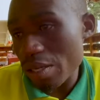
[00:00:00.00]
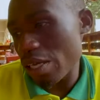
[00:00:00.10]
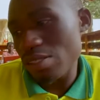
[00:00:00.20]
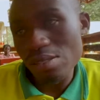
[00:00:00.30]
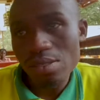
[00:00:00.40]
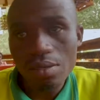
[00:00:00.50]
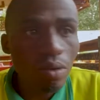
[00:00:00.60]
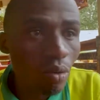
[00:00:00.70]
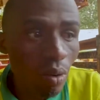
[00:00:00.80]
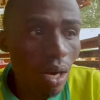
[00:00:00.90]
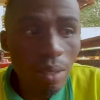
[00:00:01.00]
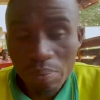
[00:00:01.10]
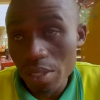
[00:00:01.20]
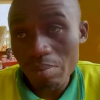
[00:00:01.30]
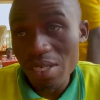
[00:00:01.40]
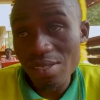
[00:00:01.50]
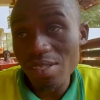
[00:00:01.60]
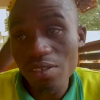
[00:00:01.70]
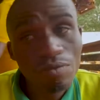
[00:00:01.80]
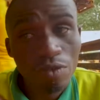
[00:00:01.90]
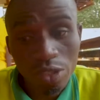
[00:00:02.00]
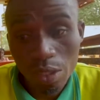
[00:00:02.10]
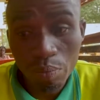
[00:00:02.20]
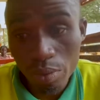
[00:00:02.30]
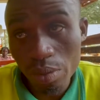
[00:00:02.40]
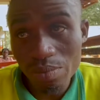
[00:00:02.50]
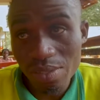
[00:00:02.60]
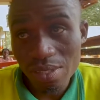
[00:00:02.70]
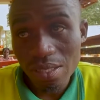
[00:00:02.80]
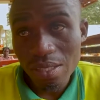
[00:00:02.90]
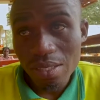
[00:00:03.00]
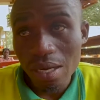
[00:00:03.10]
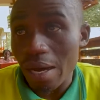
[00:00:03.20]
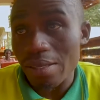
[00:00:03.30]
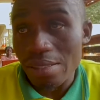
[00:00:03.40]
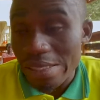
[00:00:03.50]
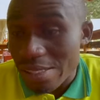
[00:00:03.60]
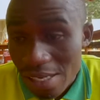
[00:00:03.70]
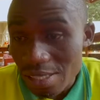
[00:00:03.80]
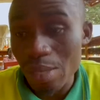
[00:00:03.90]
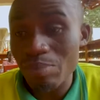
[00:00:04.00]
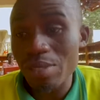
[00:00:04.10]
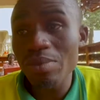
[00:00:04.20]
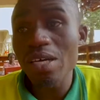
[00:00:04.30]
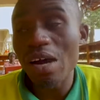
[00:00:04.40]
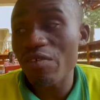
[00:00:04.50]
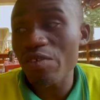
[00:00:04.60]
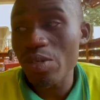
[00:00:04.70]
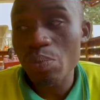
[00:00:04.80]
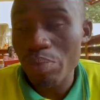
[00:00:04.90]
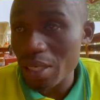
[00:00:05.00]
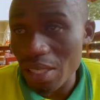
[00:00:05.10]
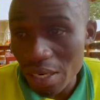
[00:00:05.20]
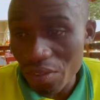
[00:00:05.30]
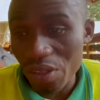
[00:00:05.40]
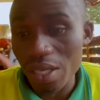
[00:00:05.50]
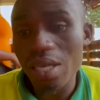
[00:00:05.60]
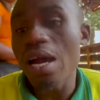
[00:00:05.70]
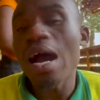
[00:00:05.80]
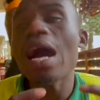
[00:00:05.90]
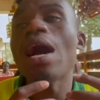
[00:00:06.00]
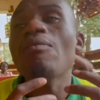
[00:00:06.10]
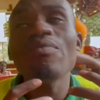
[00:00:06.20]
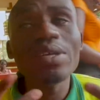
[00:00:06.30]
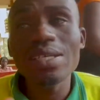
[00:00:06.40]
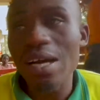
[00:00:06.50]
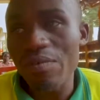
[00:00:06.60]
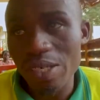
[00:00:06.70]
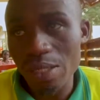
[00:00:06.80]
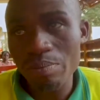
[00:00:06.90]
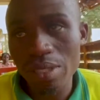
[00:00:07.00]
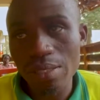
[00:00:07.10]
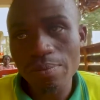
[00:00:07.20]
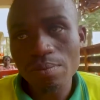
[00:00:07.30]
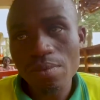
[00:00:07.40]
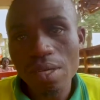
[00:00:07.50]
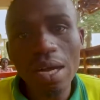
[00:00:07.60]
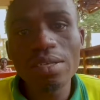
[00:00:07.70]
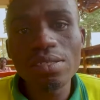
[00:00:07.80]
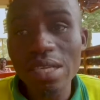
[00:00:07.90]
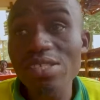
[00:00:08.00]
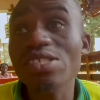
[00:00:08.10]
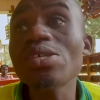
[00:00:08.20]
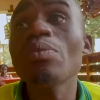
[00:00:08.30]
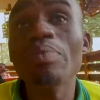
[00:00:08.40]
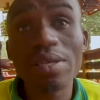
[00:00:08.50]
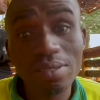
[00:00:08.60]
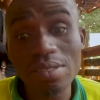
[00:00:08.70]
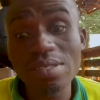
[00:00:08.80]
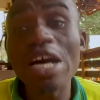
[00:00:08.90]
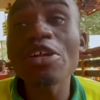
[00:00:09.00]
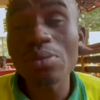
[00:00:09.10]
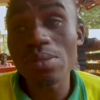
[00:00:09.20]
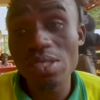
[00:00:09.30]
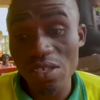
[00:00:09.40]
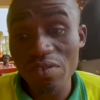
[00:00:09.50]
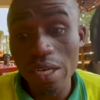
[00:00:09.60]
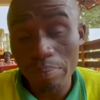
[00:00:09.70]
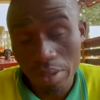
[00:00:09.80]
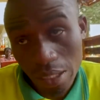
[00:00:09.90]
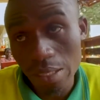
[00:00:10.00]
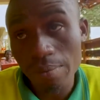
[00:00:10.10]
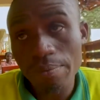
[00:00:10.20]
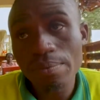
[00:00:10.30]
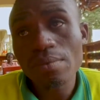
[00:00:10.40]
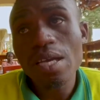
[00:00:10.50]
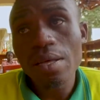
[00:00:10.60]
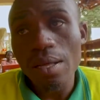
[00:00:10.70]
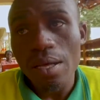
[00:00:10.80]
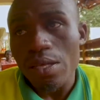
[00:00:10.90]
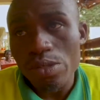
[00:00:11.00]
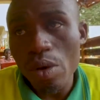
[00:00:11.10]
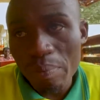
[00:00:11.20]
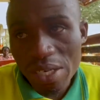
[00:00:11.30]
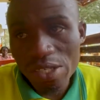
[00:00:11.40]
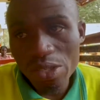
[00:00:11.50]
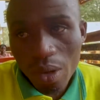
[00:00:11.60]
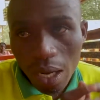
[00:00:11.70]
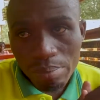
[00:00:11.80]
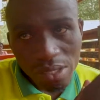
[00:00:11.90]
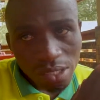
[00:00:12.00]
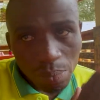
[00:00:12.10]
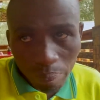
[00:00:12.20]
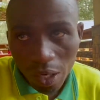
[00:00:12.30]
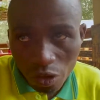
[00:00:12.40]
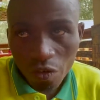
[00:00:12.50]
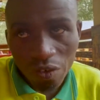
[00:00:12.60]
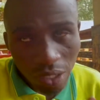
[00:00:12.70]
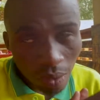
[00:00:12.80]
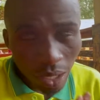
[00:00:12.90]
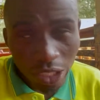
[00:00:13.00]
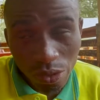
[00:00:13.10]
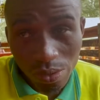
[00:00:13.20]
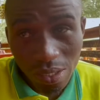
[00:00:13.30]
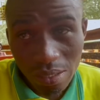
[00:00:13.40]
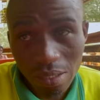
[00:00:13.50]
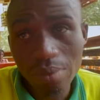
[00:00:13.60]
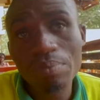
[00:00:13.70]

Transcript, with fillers: I just go and pick medicine for tapeworms and it has helped me. I've not paid anything. I'm very comfortable. And they still practice and use it even up to now. Mm. So medicinal herbs is part of in our cultural center.